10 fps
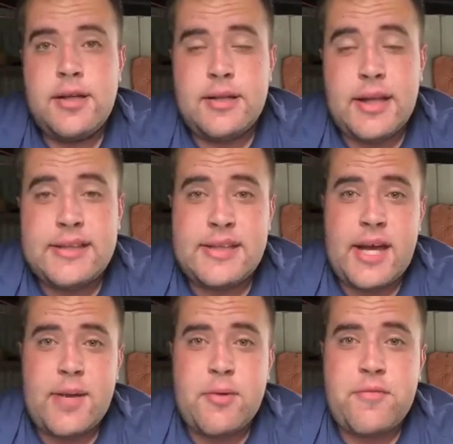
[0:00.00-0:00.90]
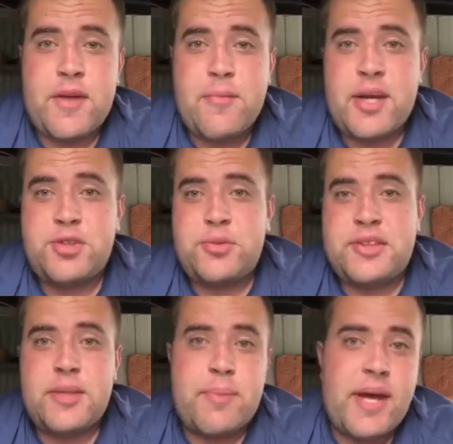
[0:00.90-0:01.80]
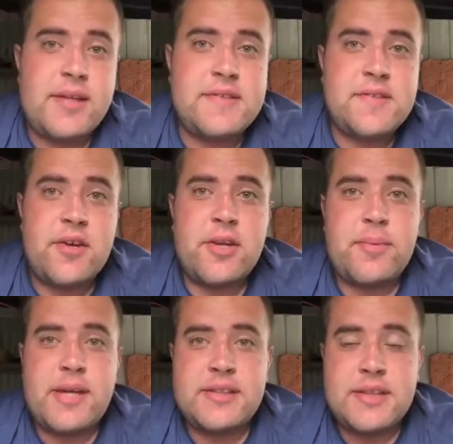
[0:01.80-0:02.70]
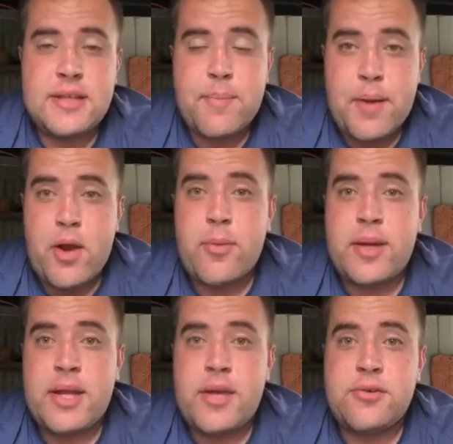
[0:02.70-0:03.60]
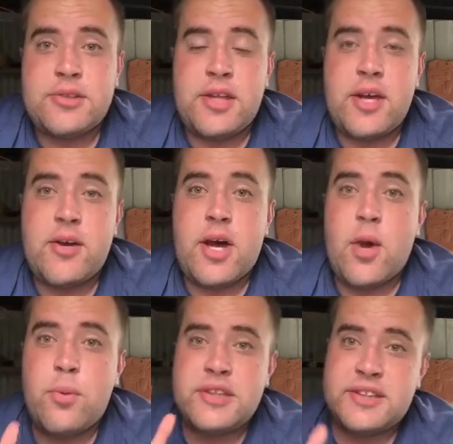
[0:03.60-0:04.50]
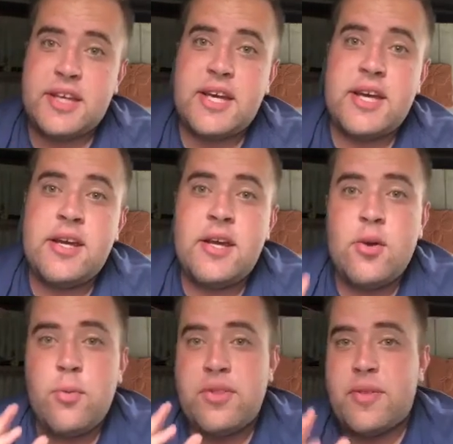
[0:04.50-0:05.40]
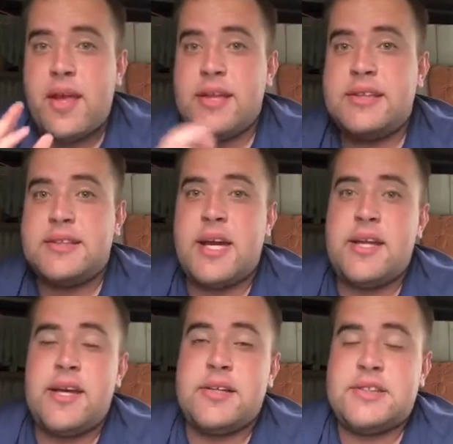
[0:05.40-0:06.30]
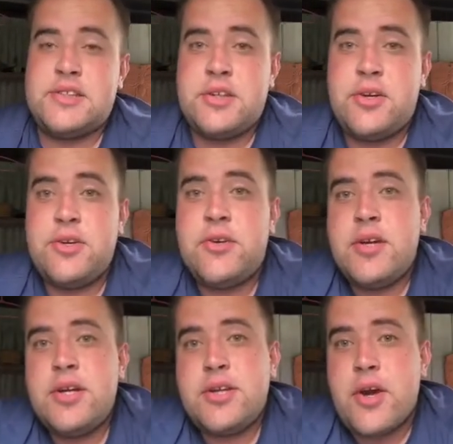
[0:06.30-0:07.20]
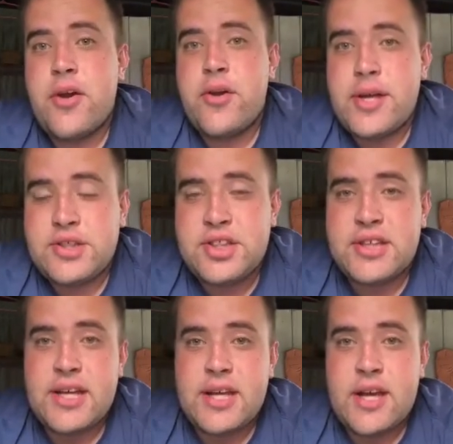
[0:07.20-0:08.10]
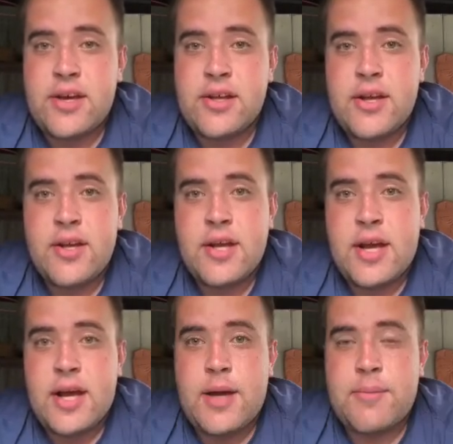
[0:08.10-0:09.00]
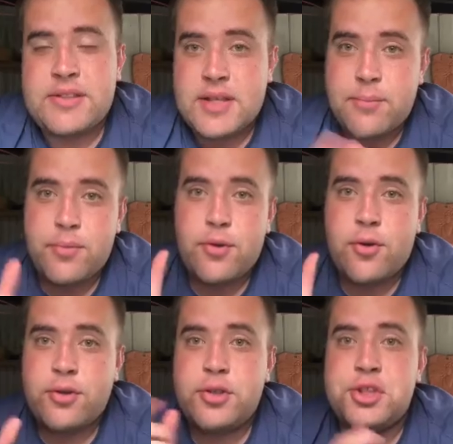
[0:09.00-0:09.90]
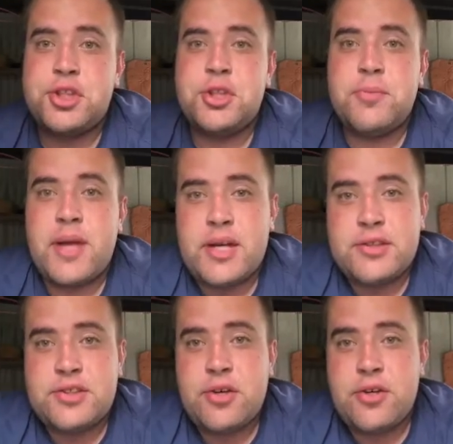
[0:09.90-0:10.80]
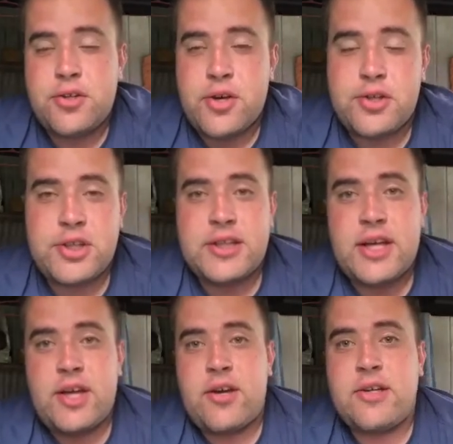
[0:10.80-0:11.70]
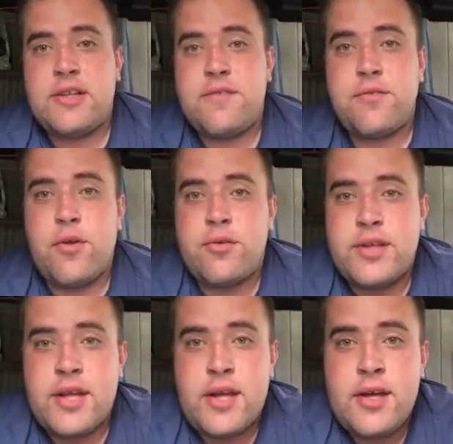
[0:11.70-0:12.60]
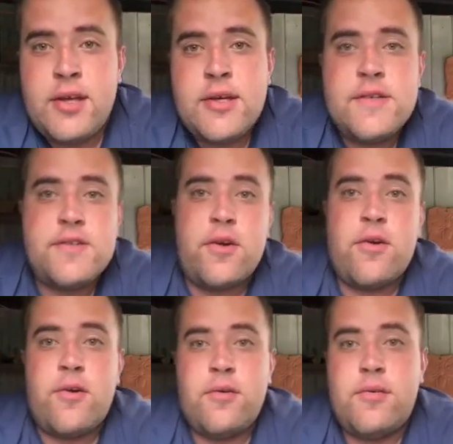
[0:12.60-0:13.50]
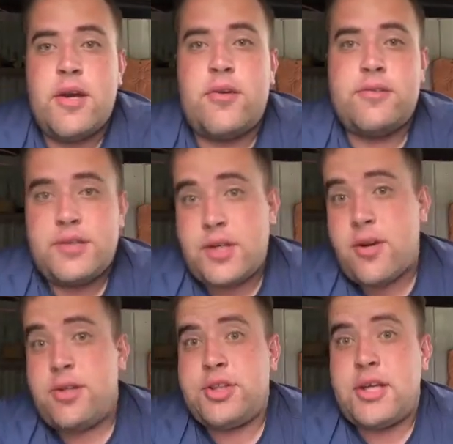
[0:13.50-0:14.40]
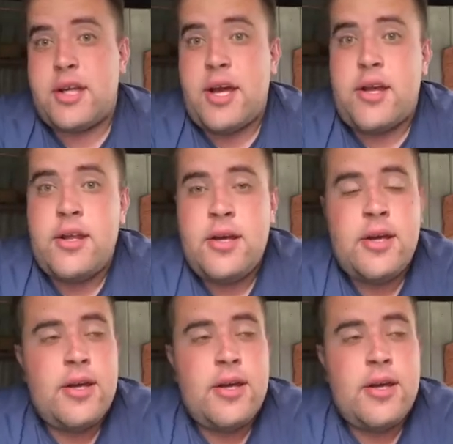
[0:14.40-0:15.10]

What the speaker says: The next game of that match, we see the Panthers going up against the Parramatta Eels. Now, I was there with Entertain House, so go and check that out. It's up on YouTube now, so go check that out. I did a vlog there, so obviously go and check it out.